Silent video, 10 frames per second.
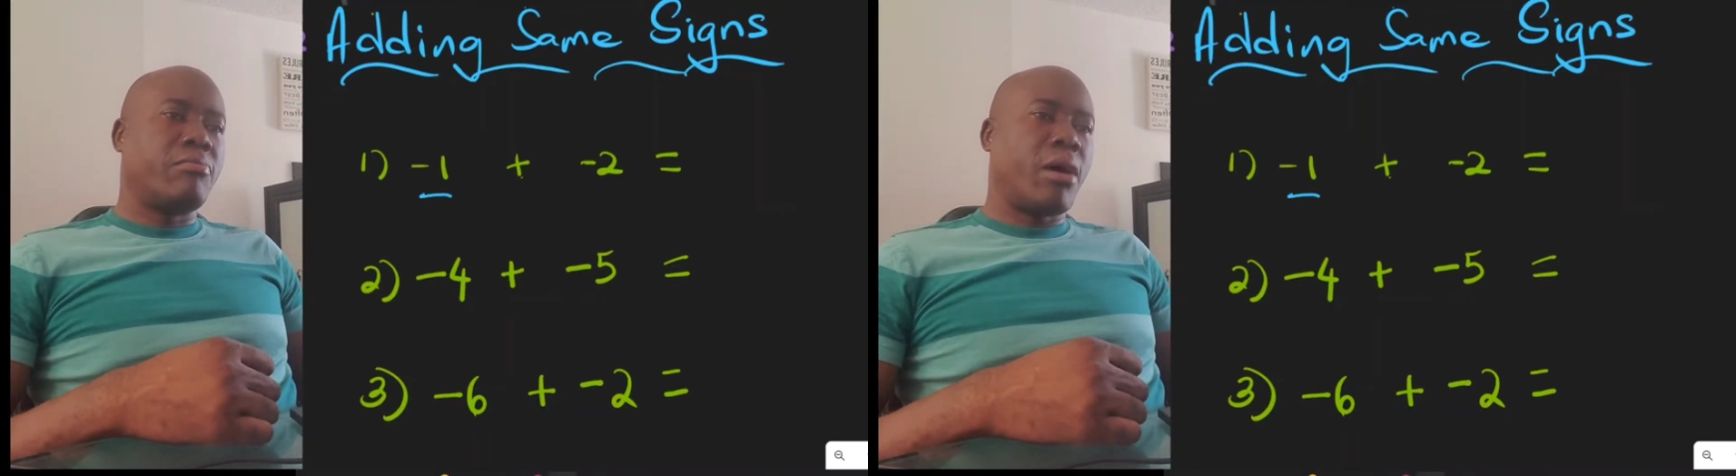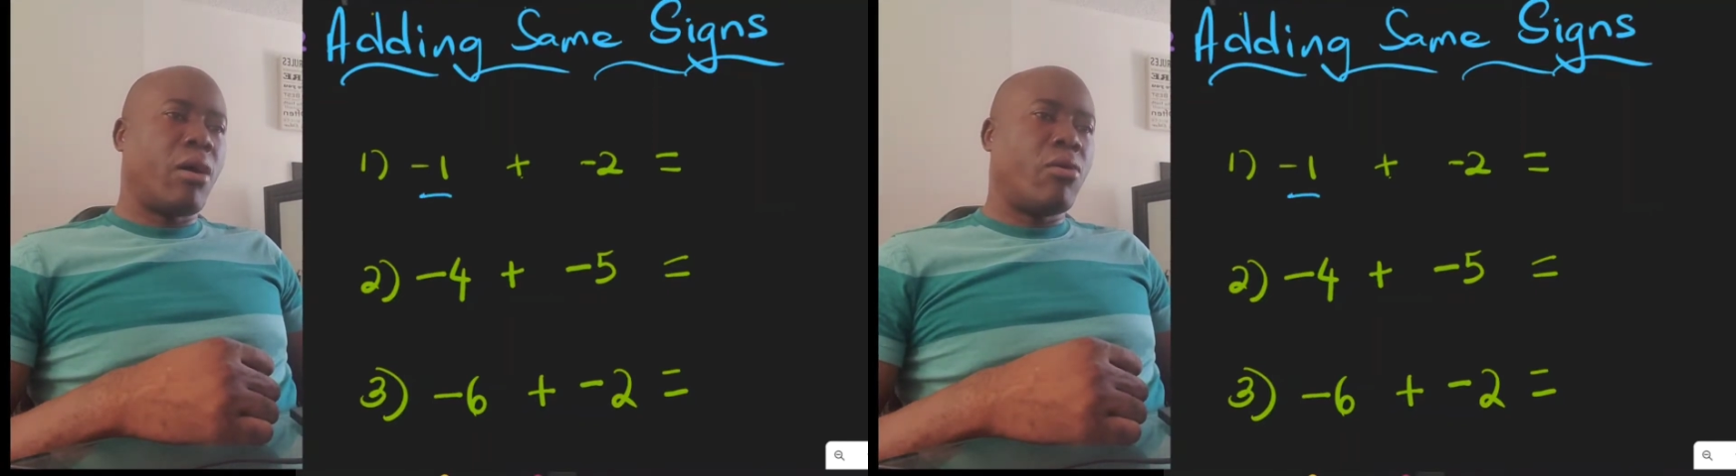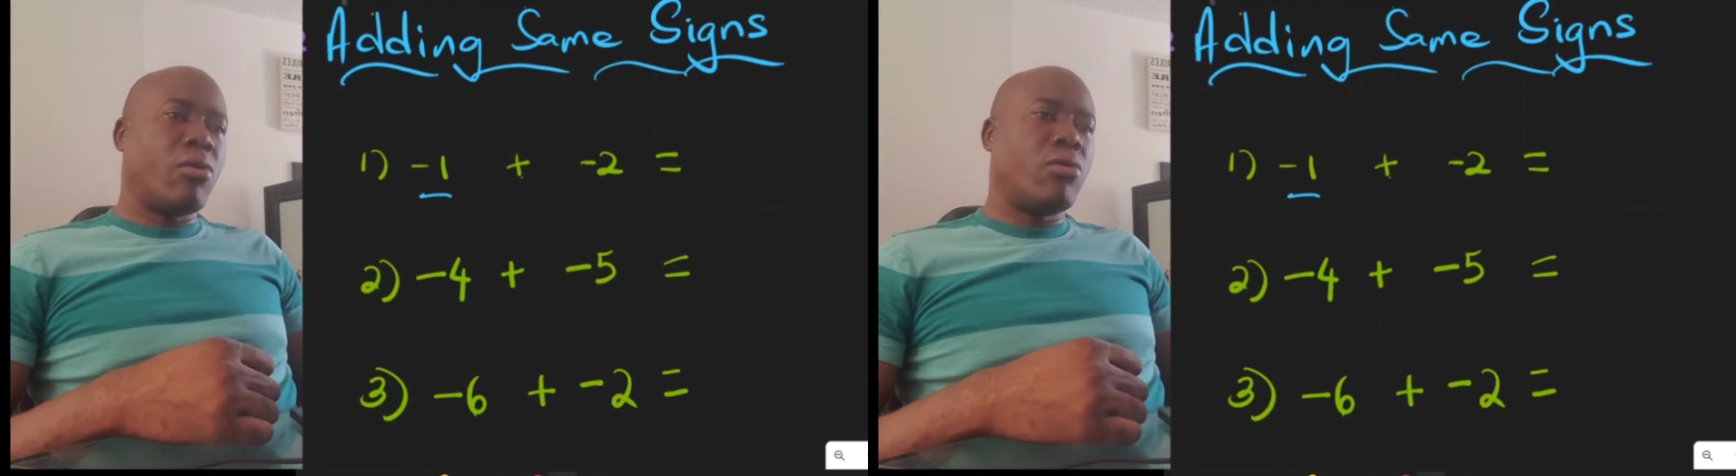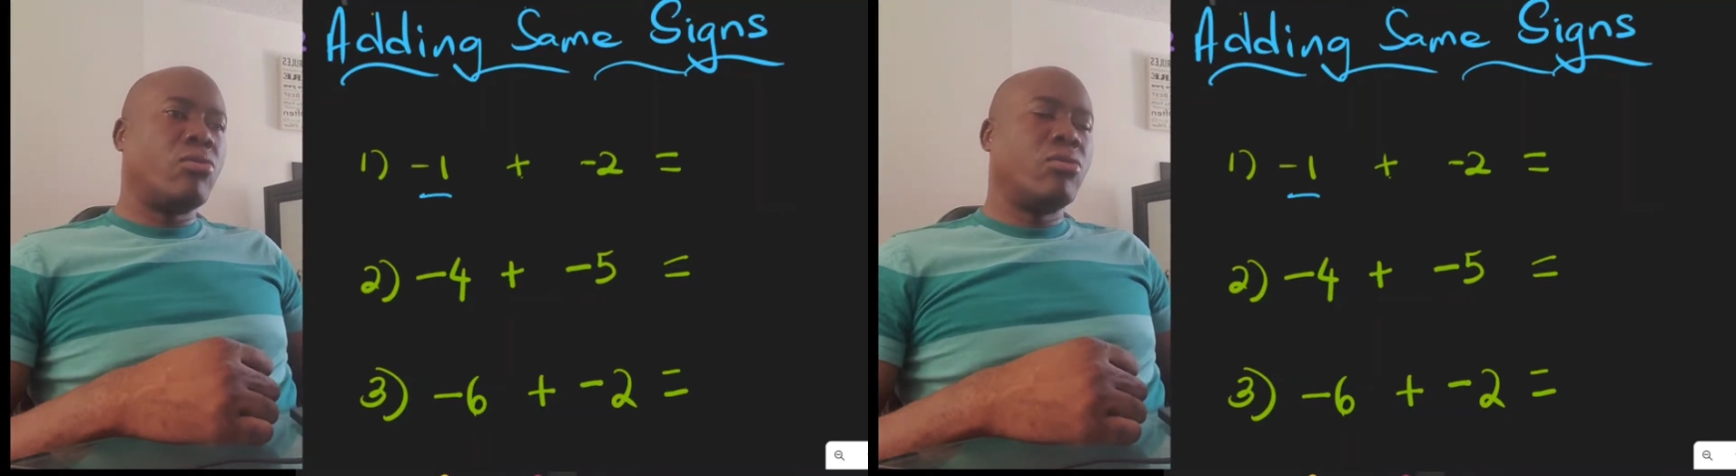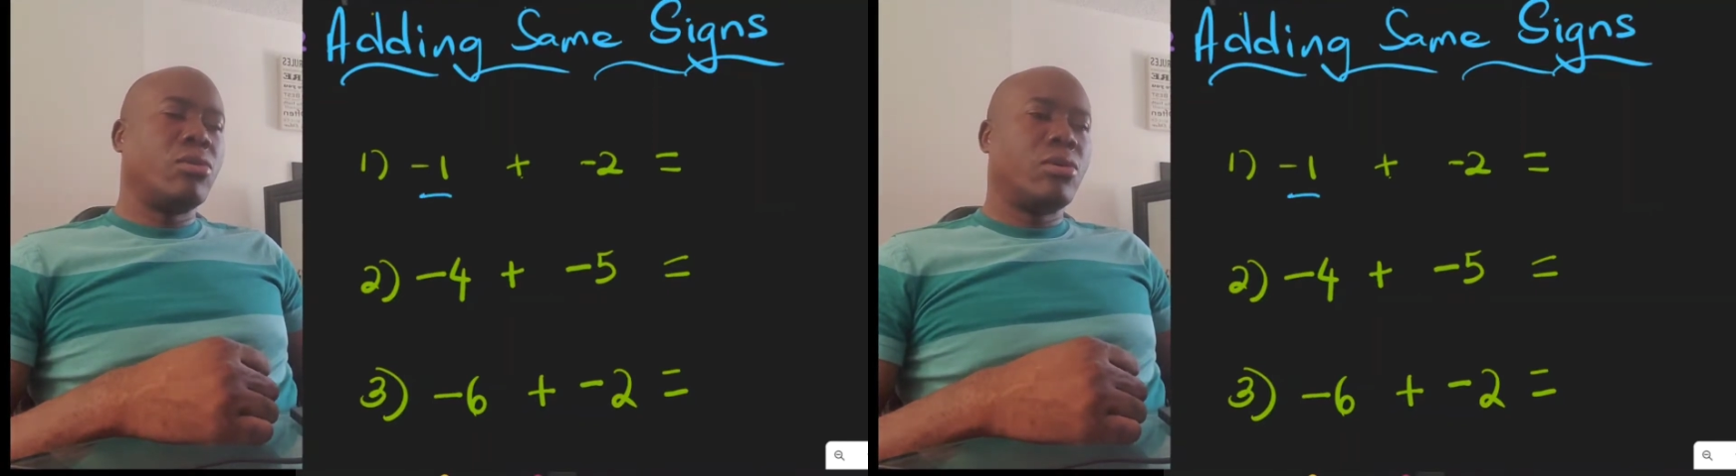borrow
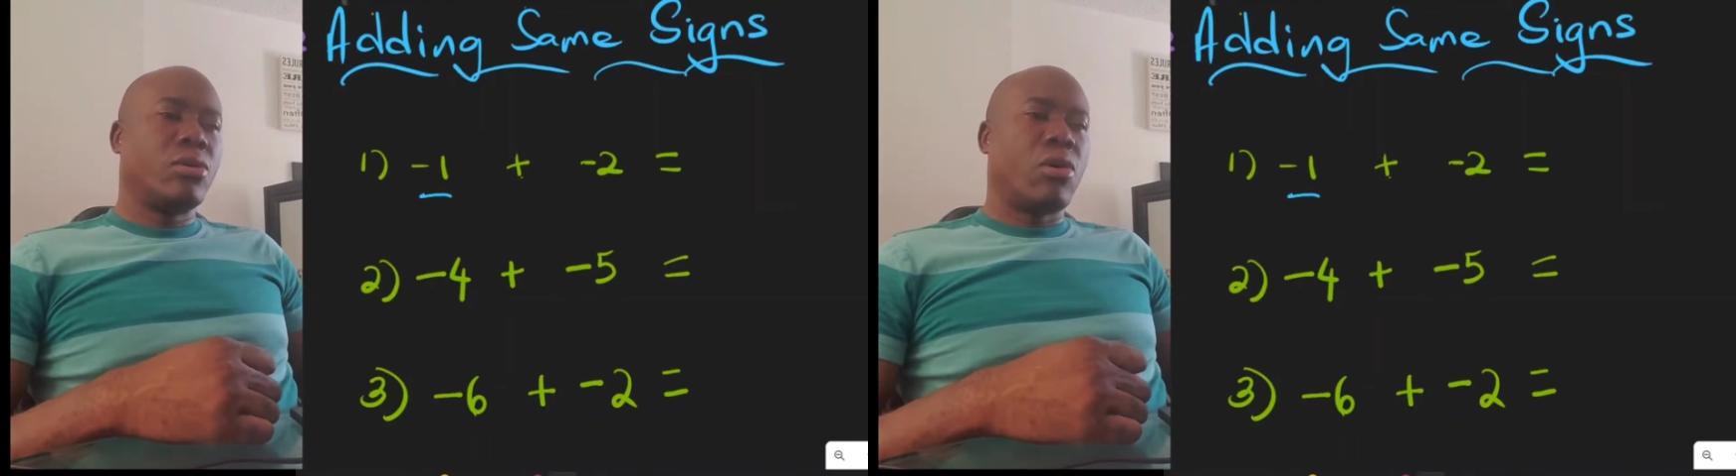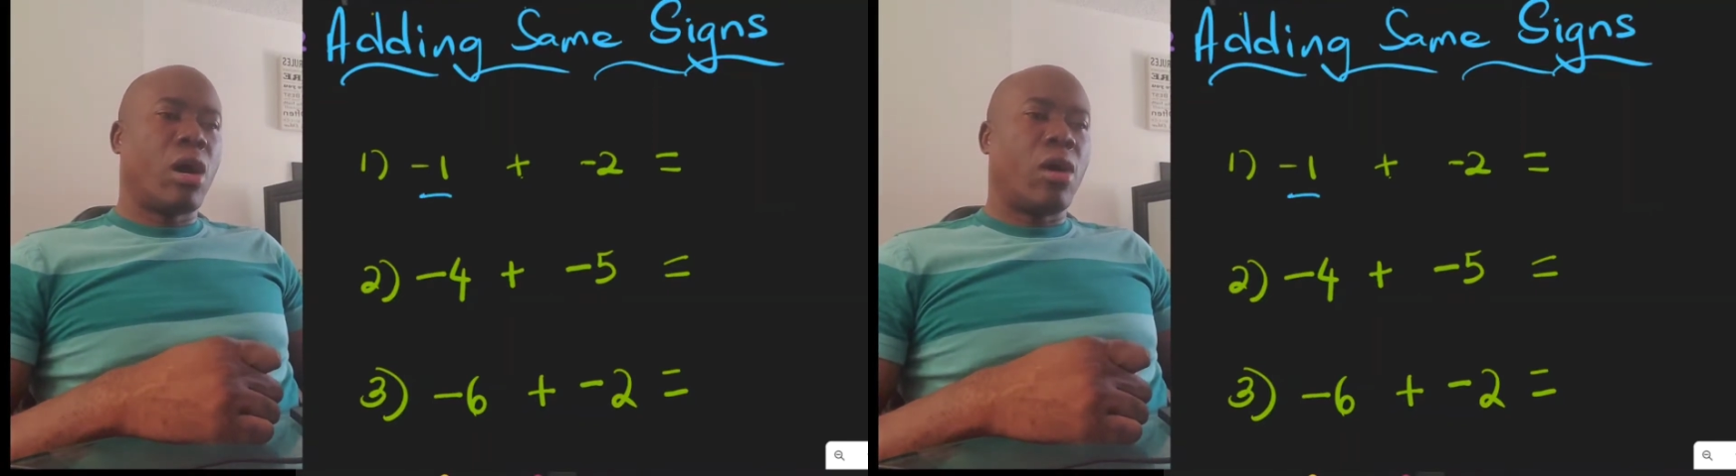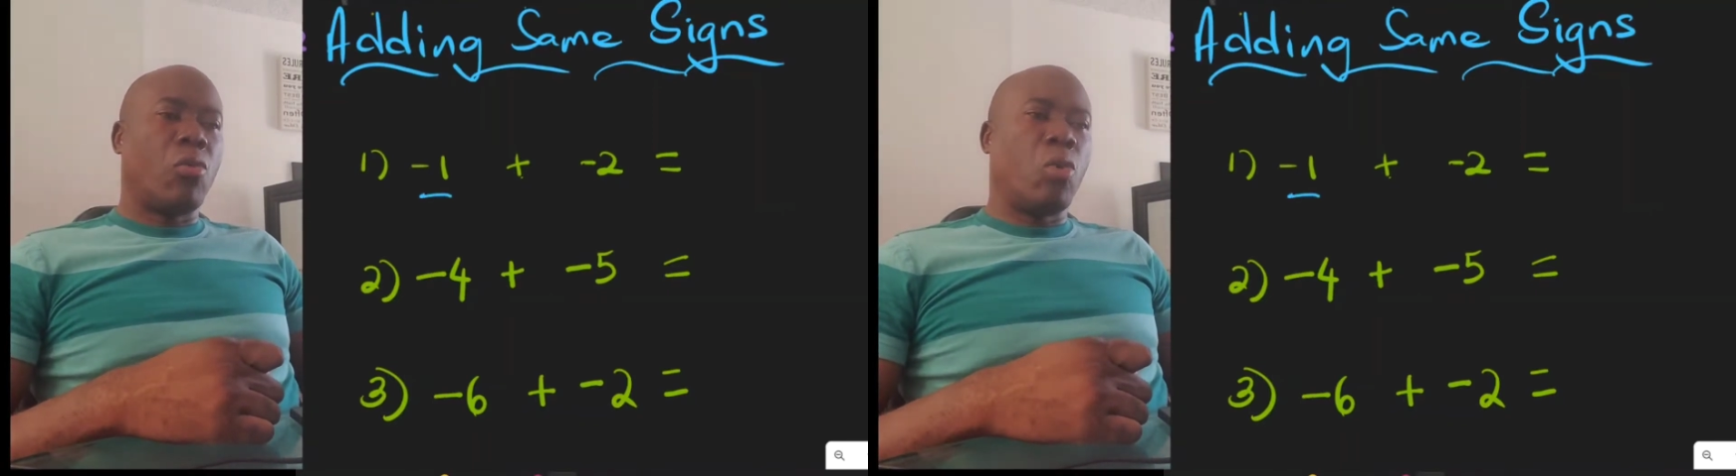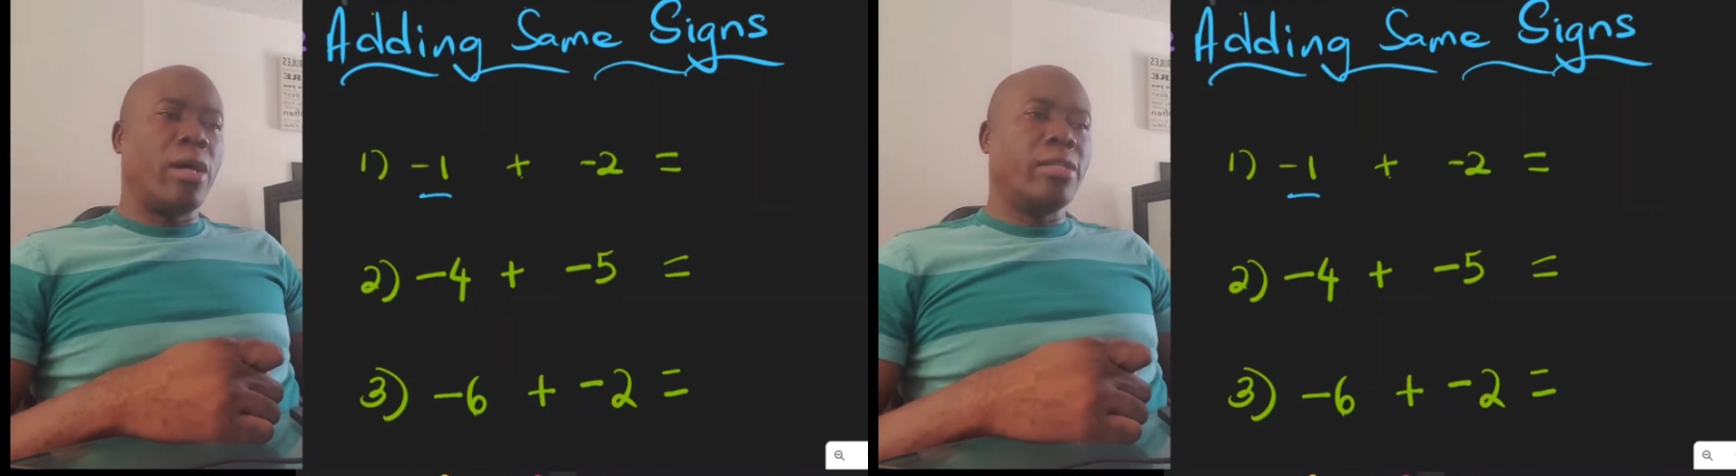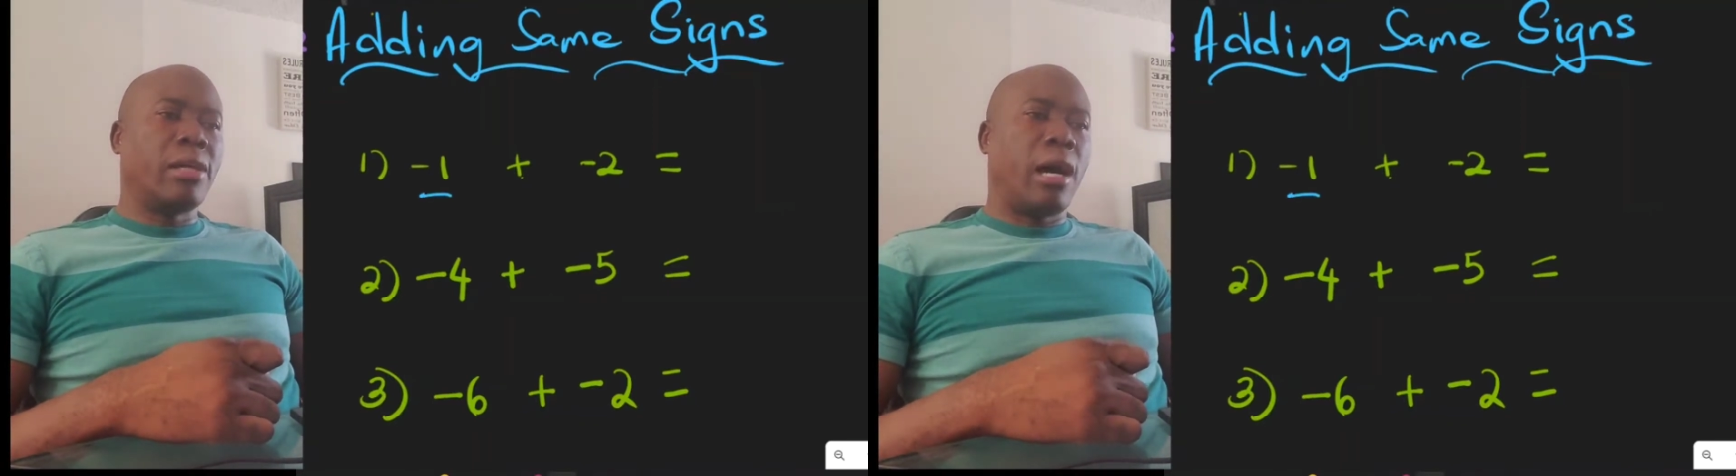
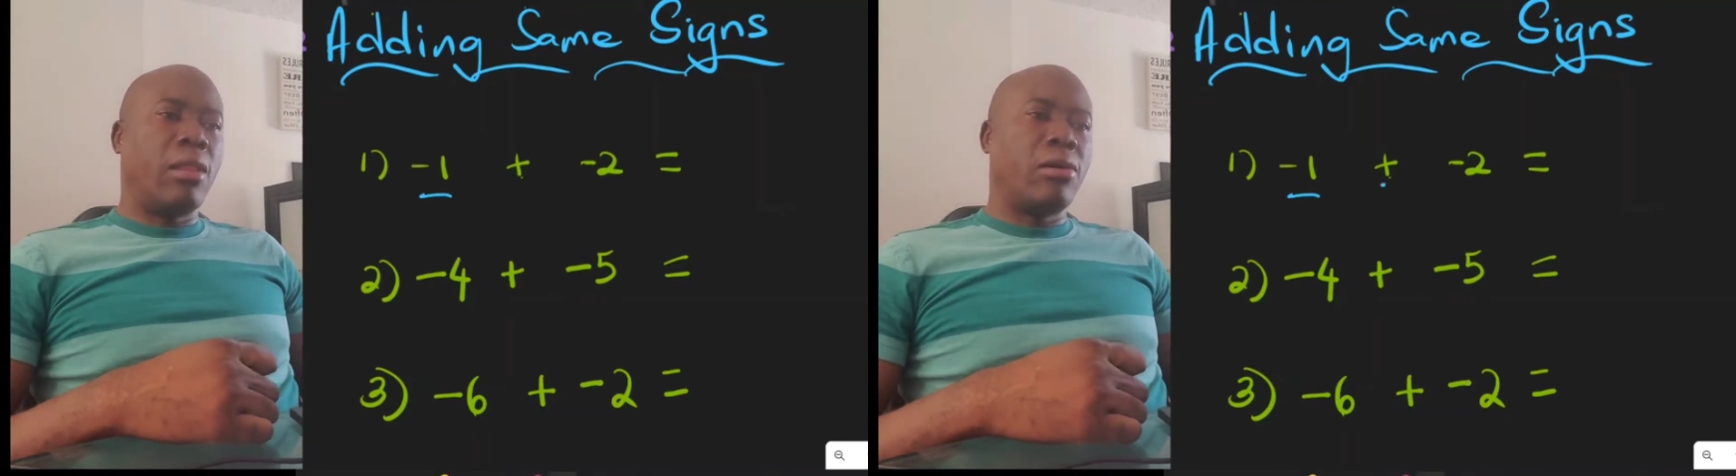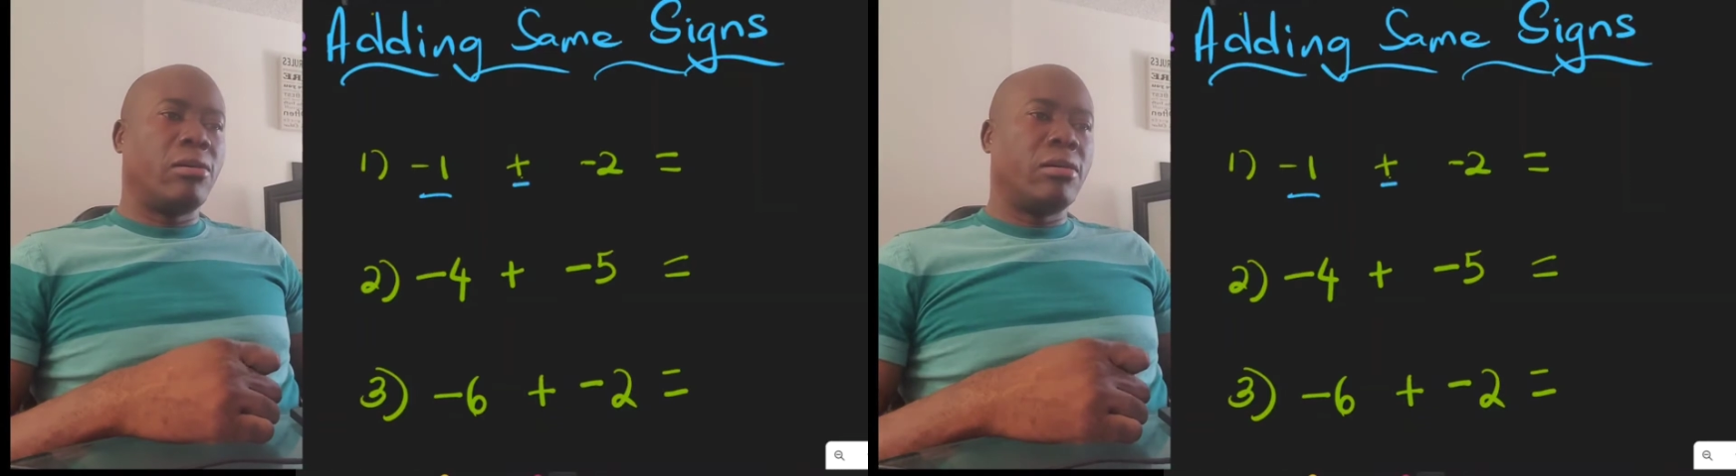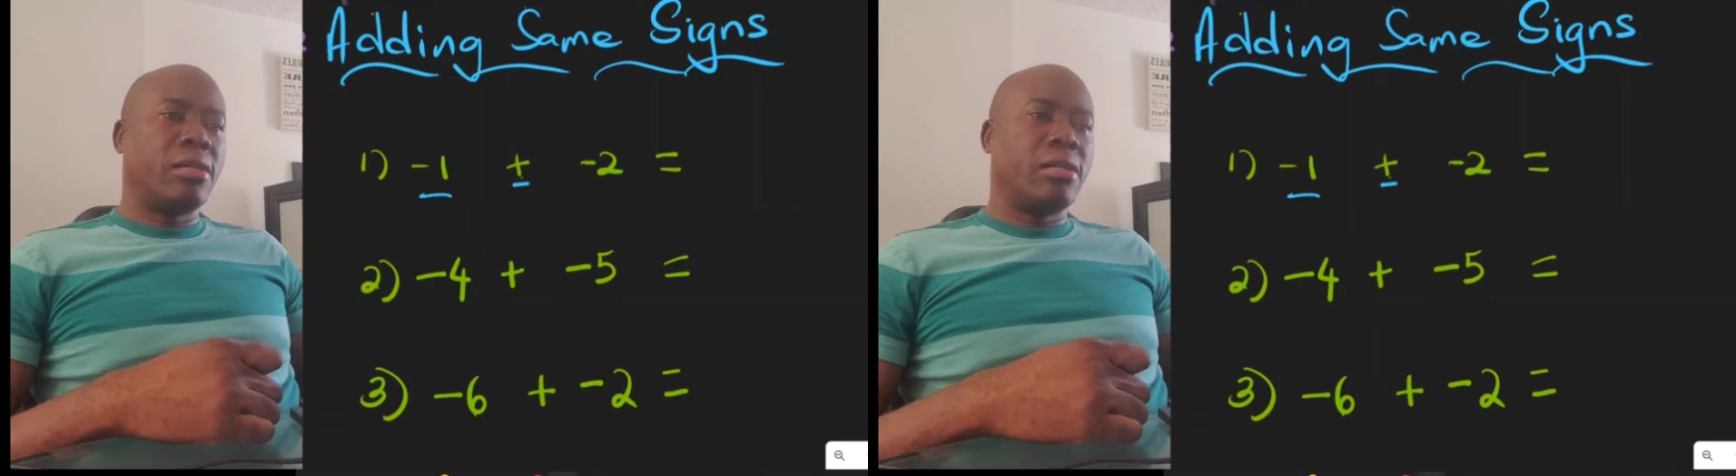$1